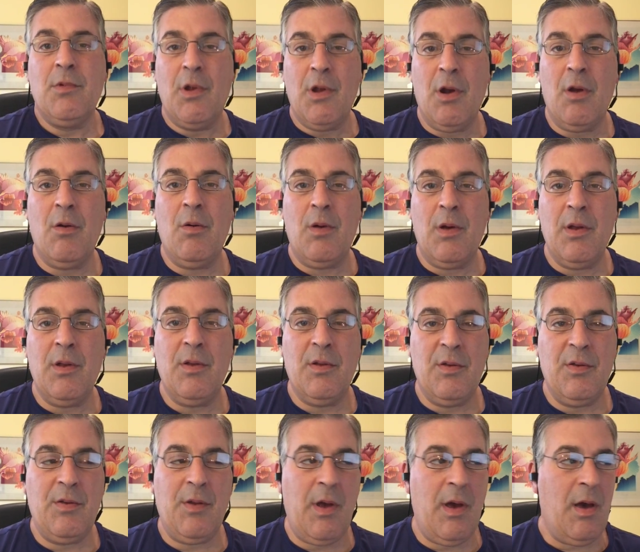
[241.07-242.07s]

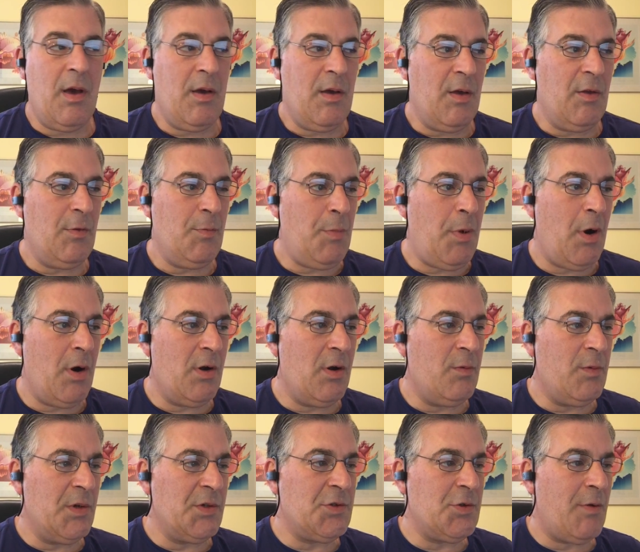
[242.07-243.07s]
is part
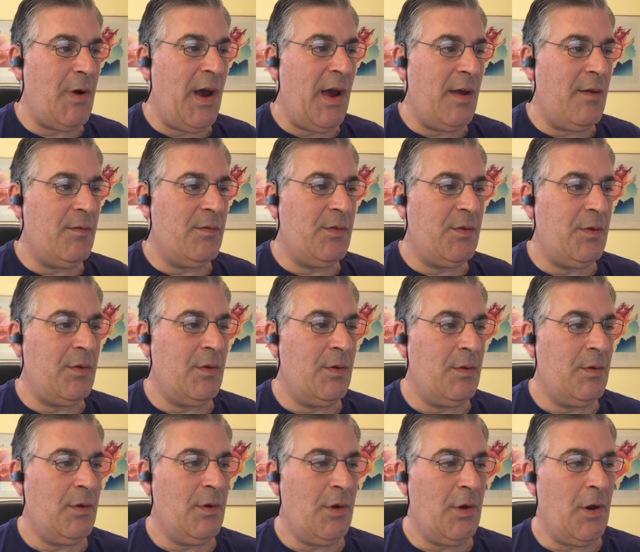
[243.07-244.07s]
of what drives,
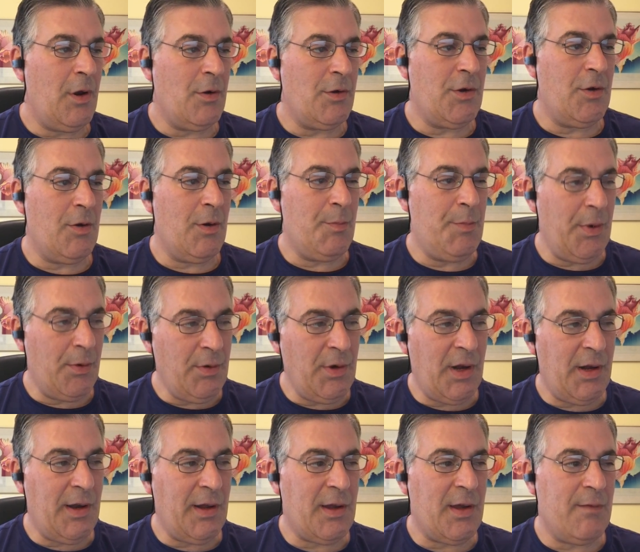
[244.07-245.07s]
your
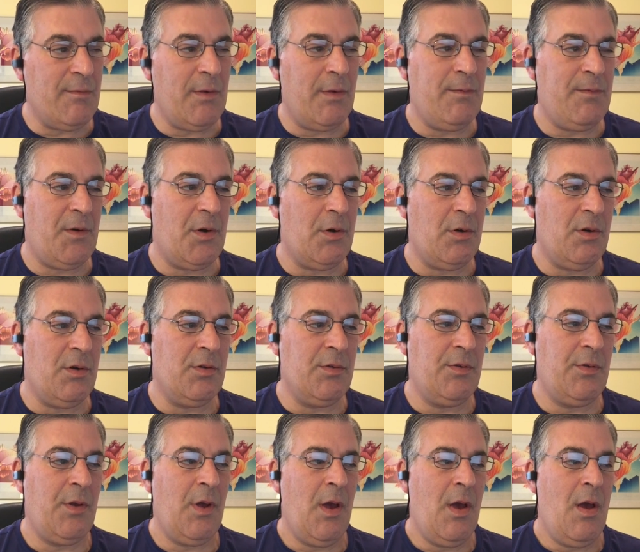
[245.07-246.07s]
ability to give
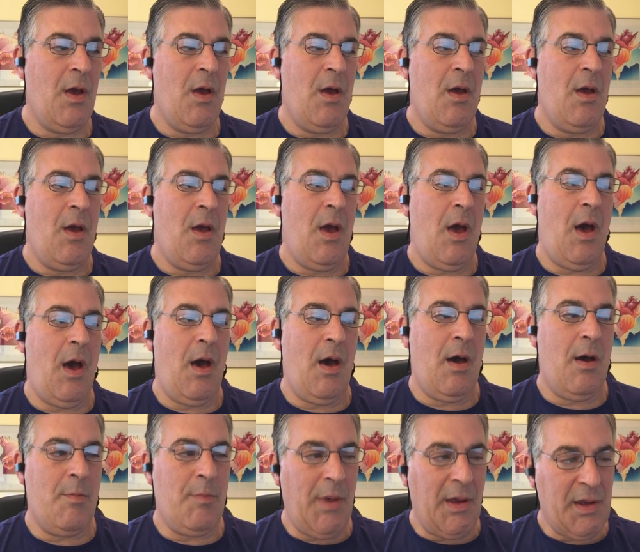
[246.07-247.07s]
referrals,
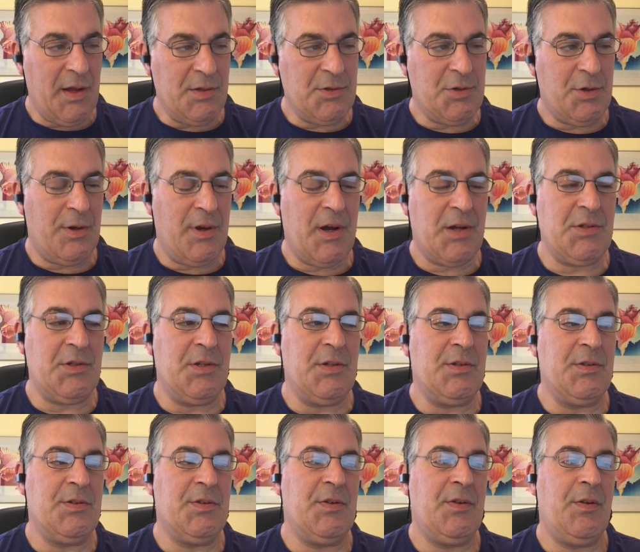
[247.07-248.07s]
make
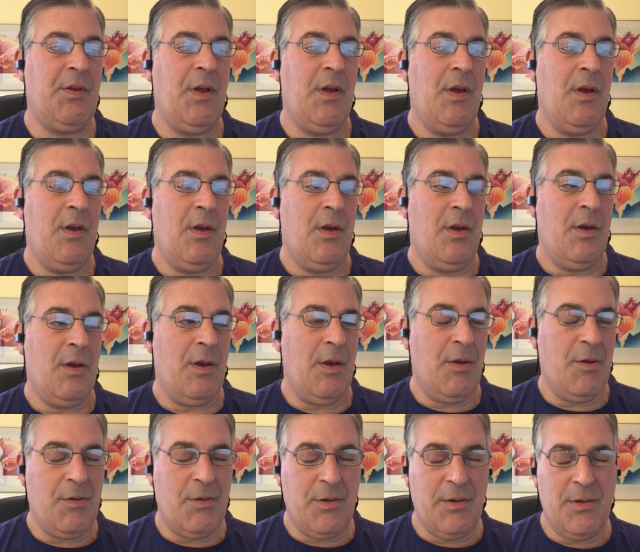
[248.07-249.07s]
introductions.
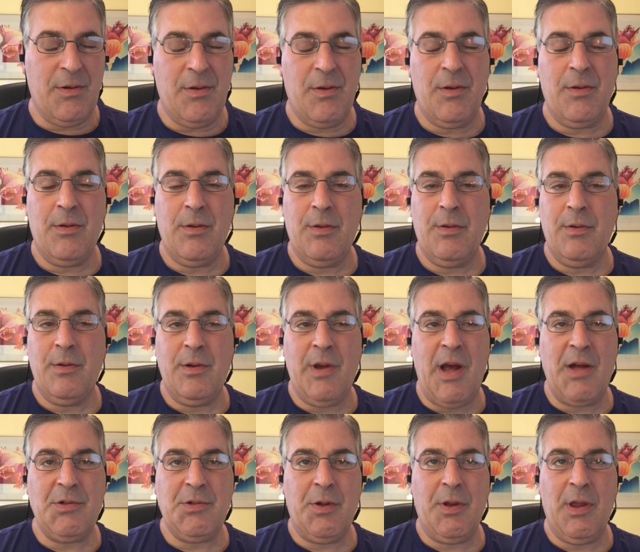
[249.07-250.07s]

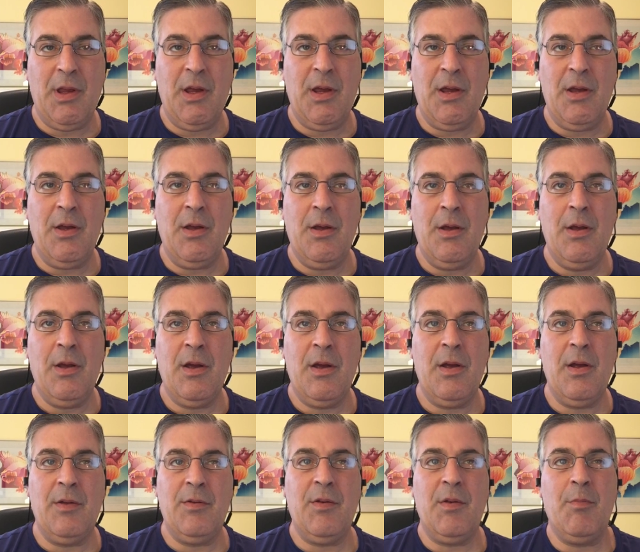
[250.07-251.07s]
Naturally,
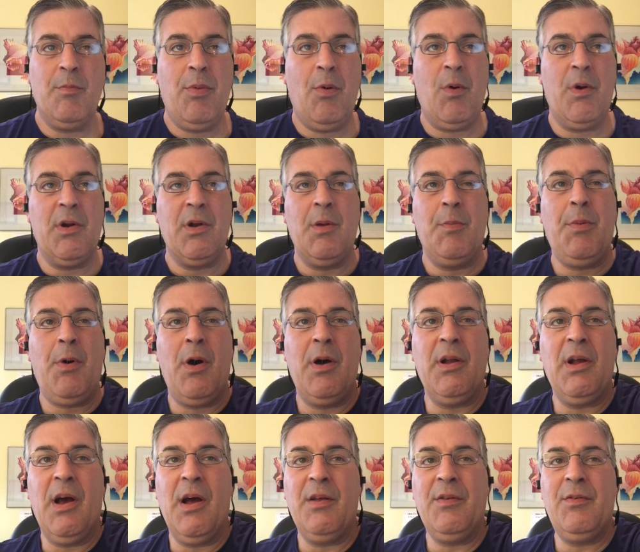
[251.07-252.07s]
it's important
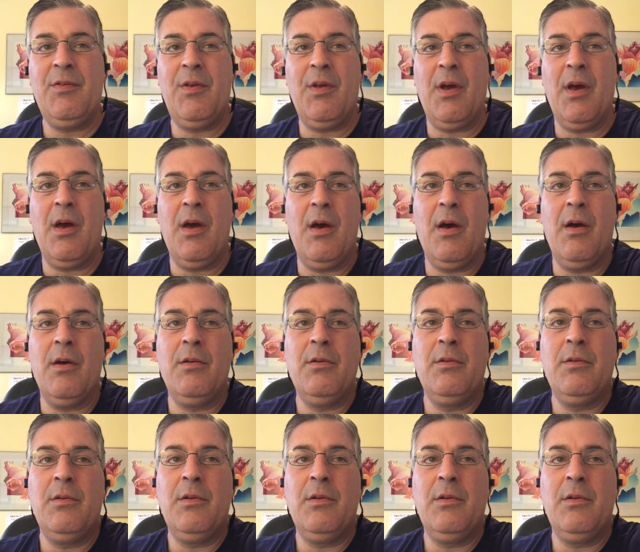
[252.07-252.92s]
upon us to